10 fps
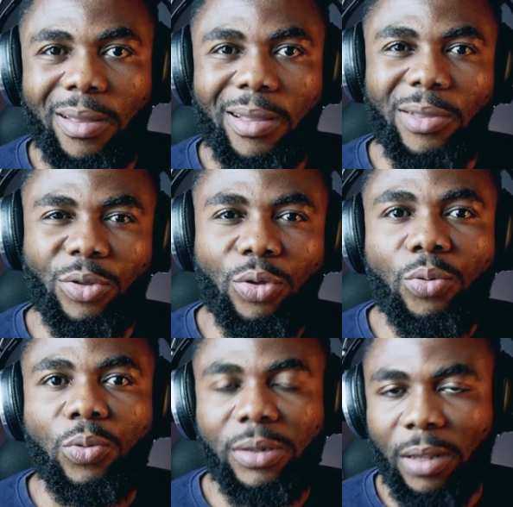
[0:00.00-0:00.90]
you
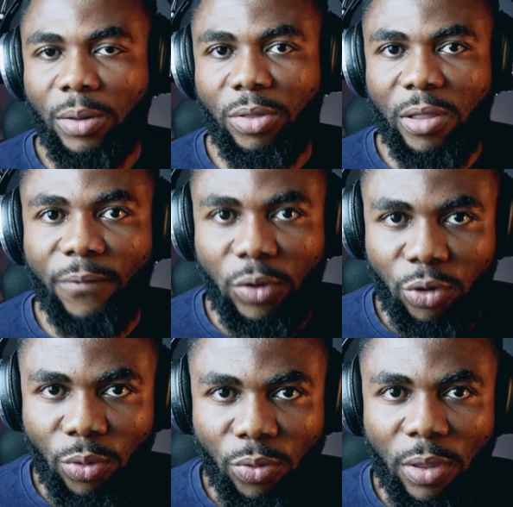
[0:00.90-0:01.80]
will tell yourself the
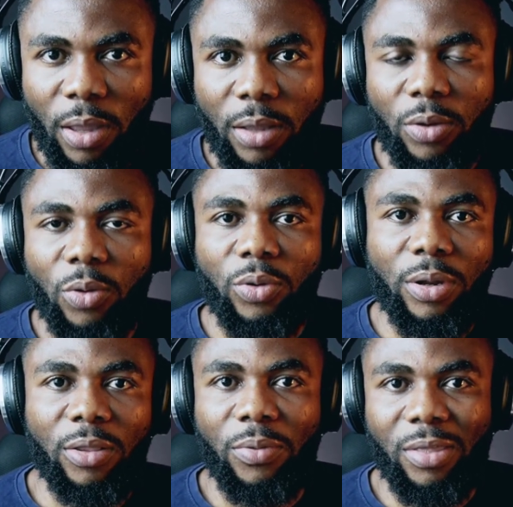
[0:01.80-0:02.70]
truth. You know, you
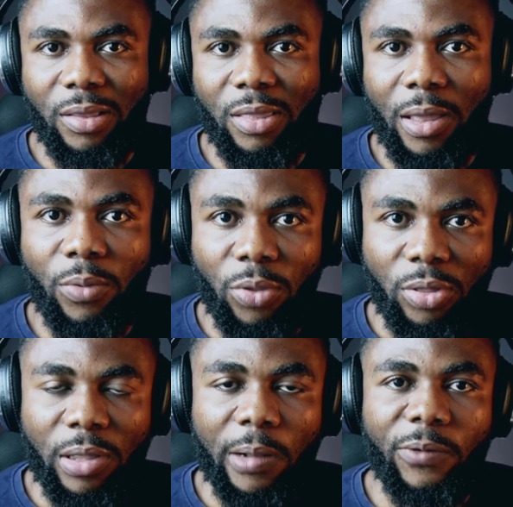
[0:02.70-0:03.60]
need to be sincere with
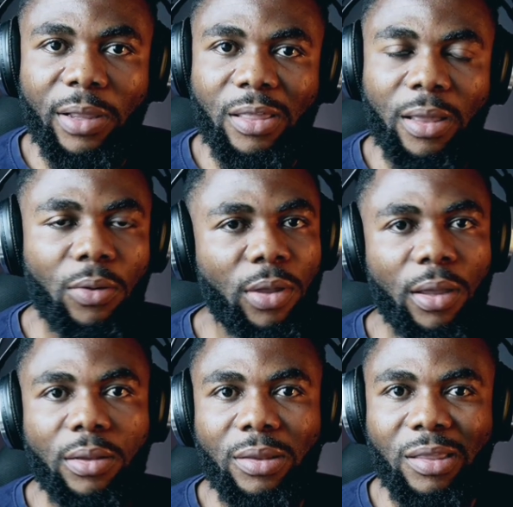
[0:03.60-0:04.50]
yourself and say,
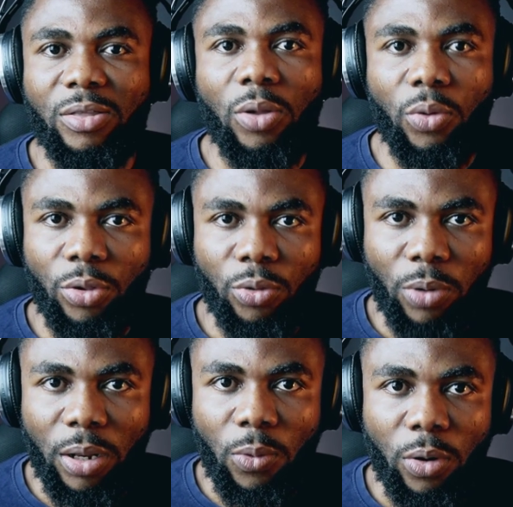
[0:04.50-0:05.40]
okay, this is not going to
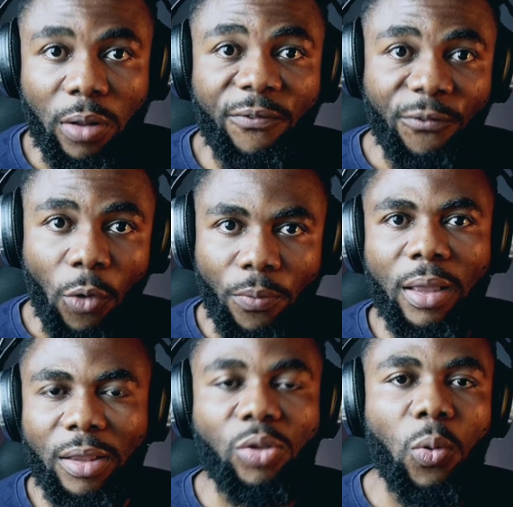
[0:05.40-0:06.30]
really work for me.
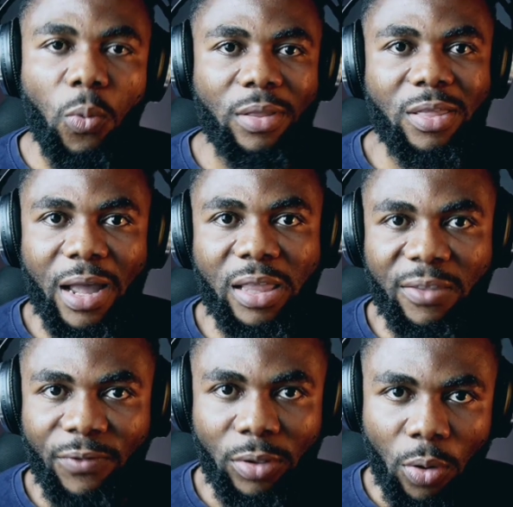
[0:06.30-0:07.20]
There's no one size
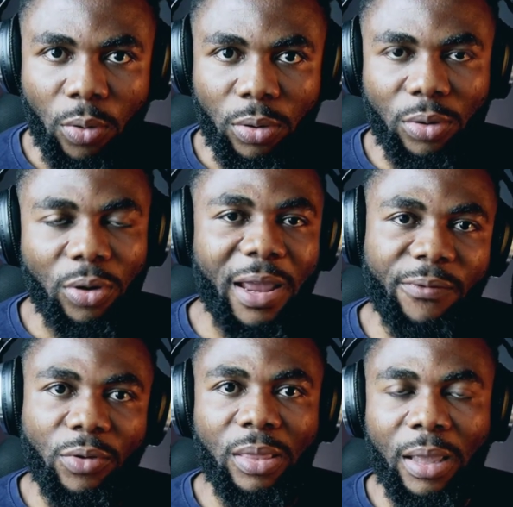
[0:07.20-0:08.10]
fit all. Not
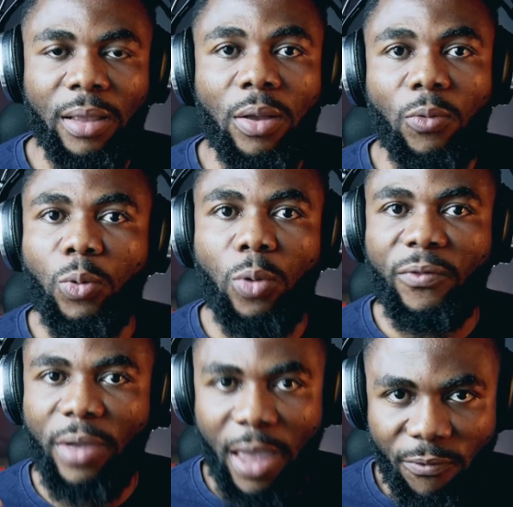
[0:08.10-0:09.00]
everything will work
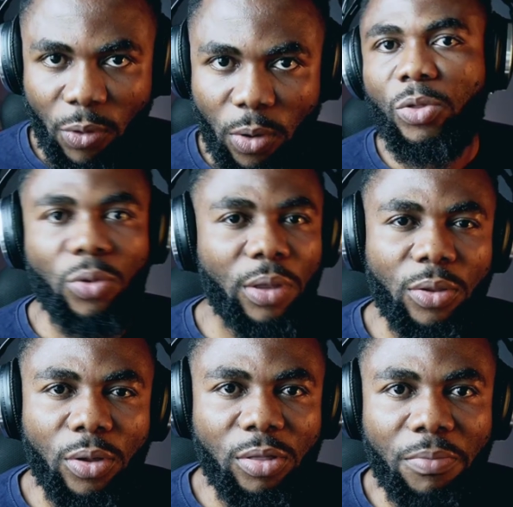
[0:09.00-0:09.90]
for everyone. You can
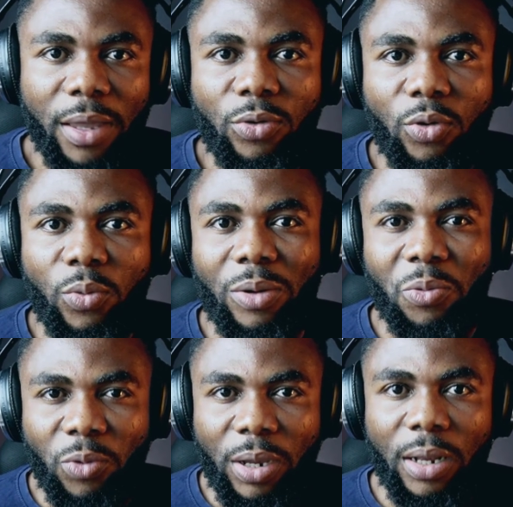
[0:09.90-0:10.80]
just make do with a
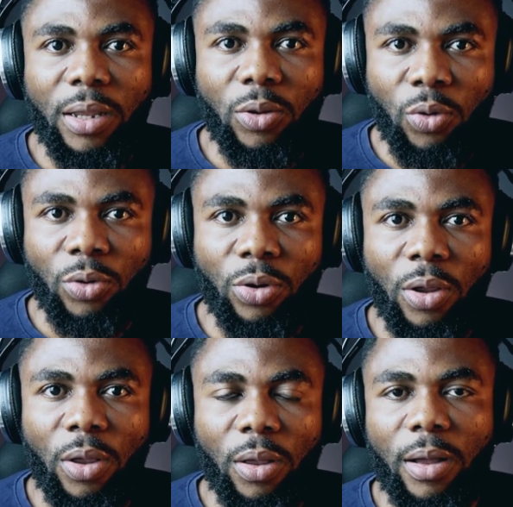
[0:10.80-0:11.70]
really good
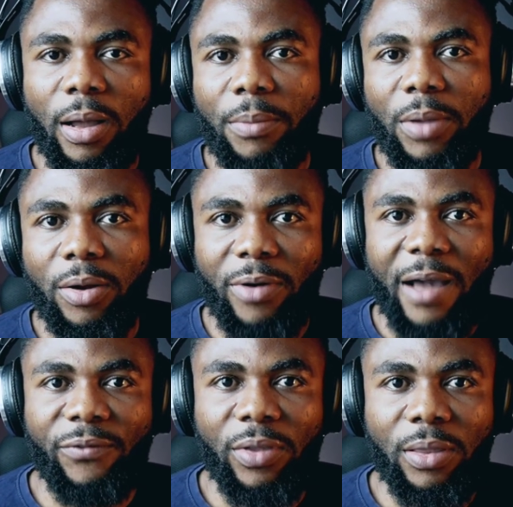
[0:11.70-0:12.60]
um,
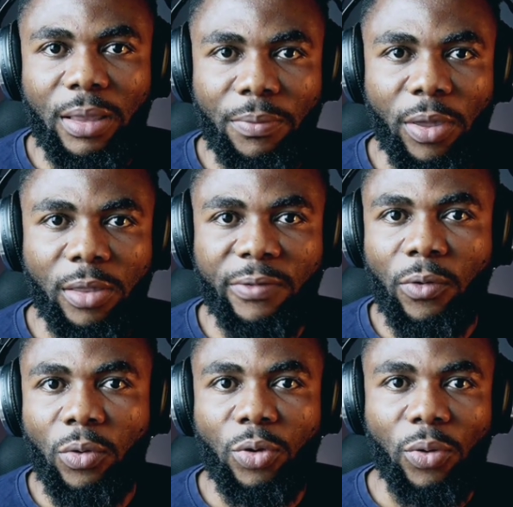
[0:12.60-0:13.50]
graphic image
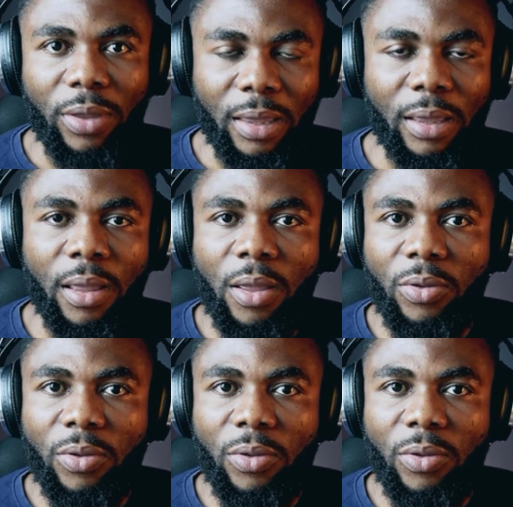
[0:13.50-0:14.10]
for your gig.